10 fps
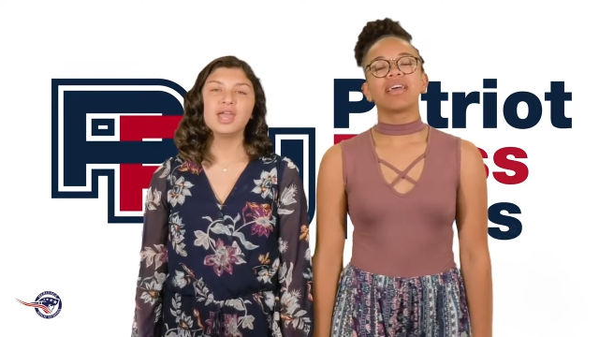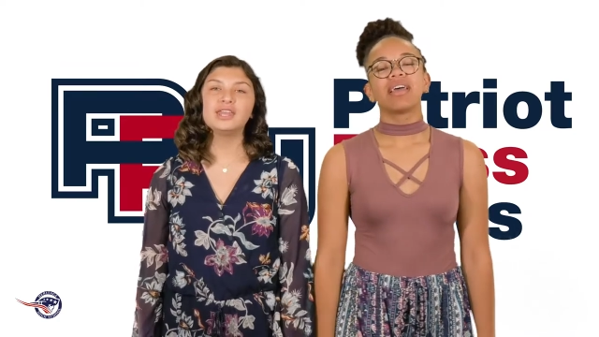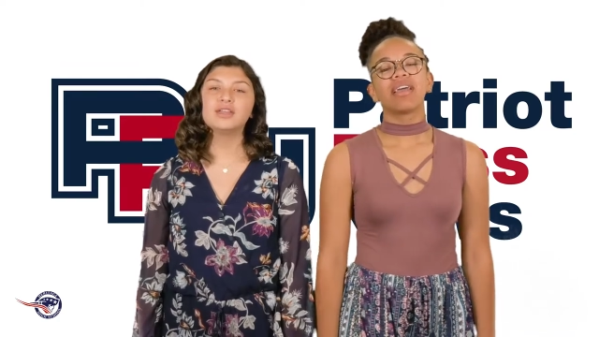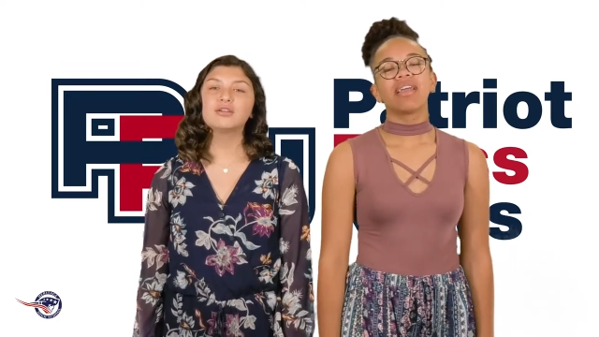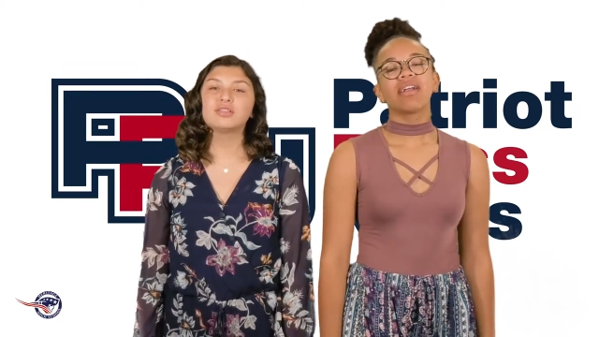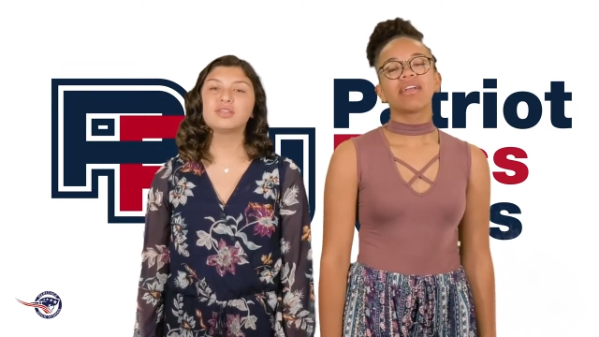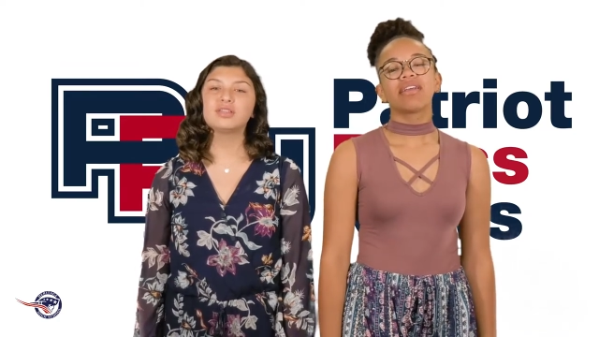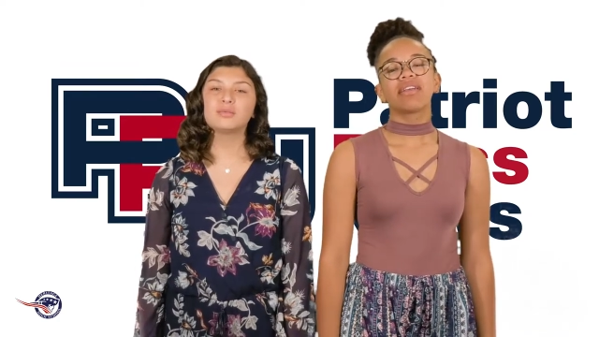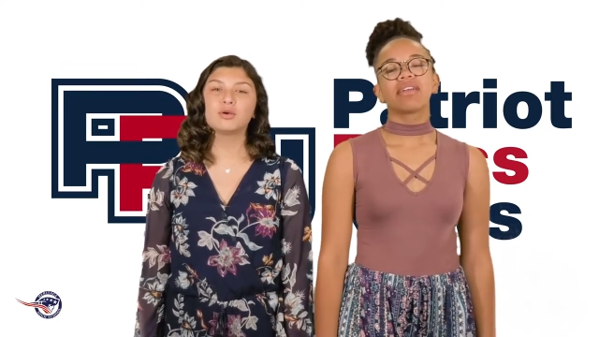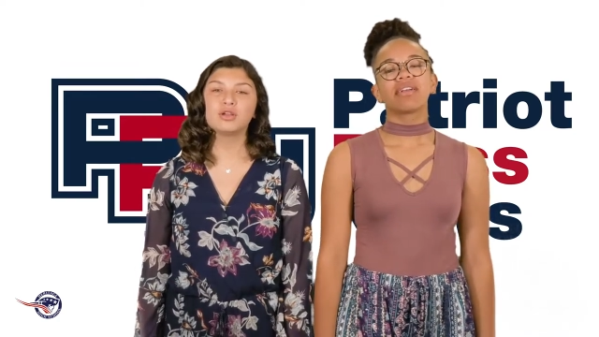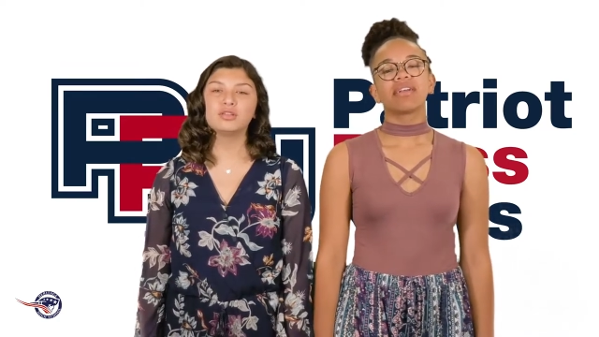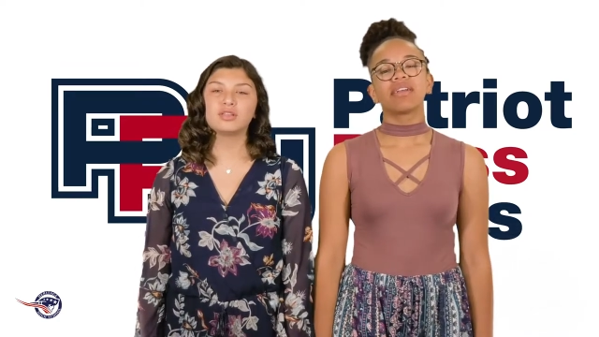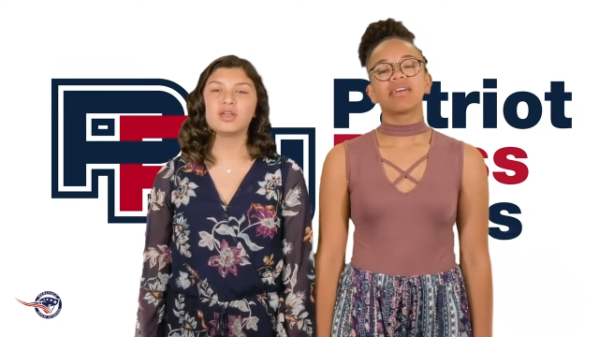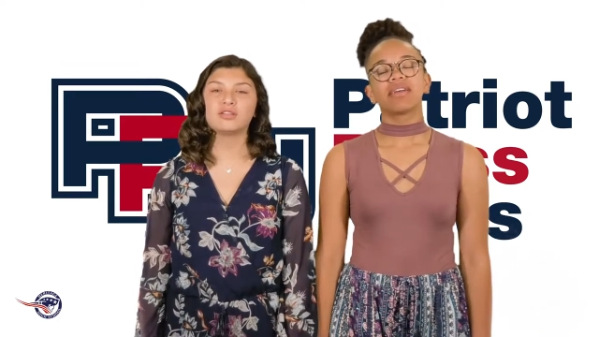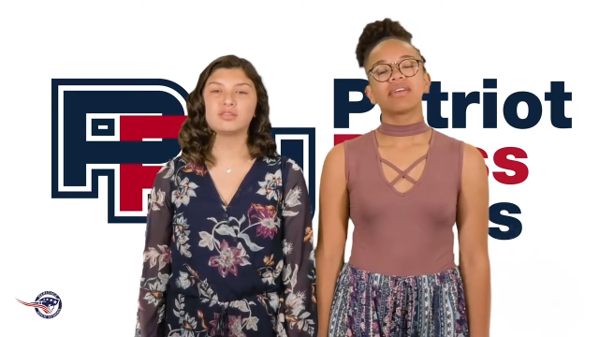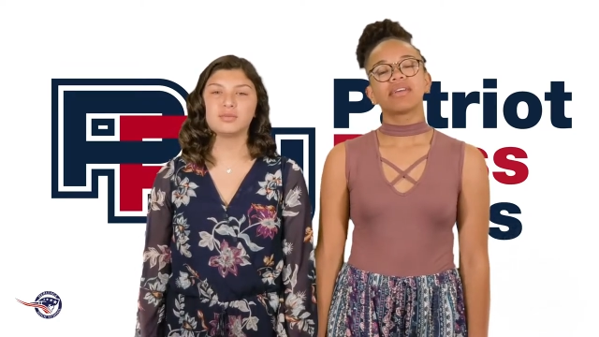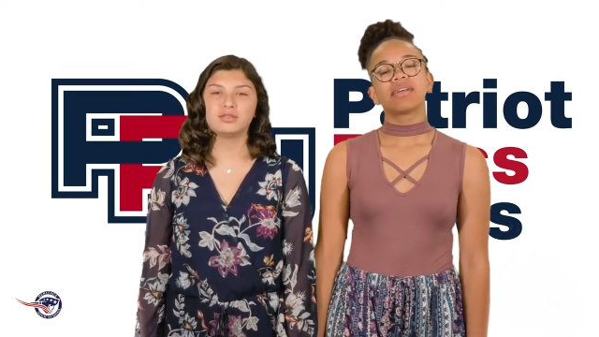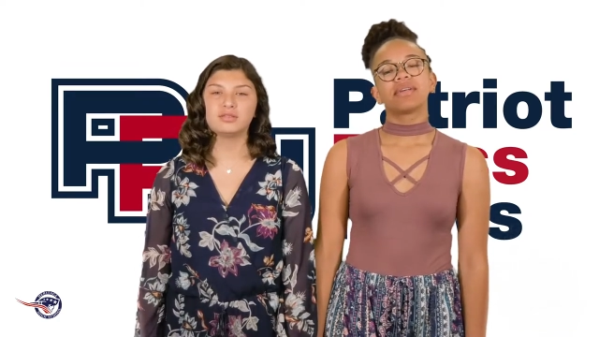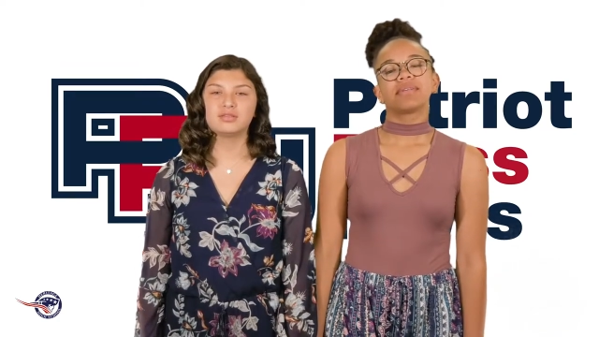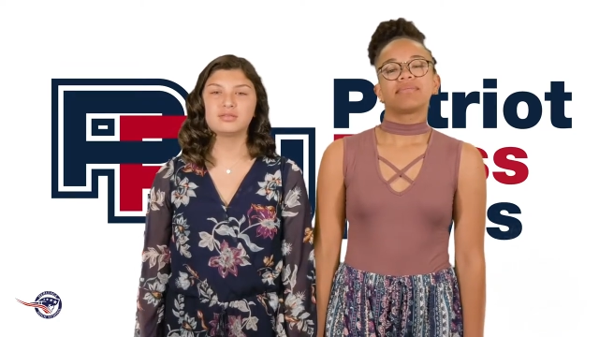Speaker 1: And here's this morning's
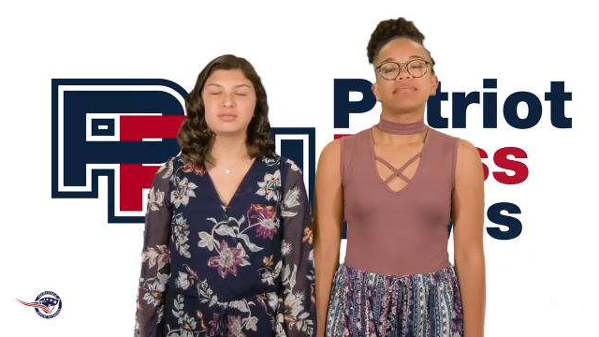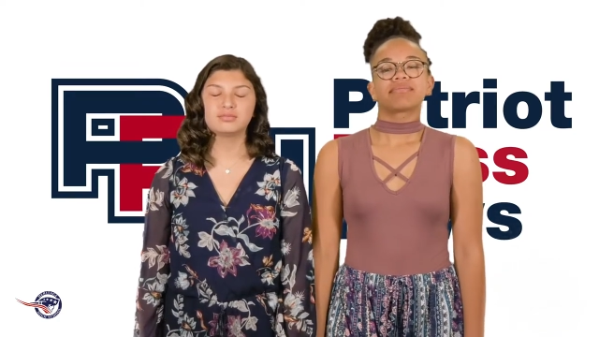announcements.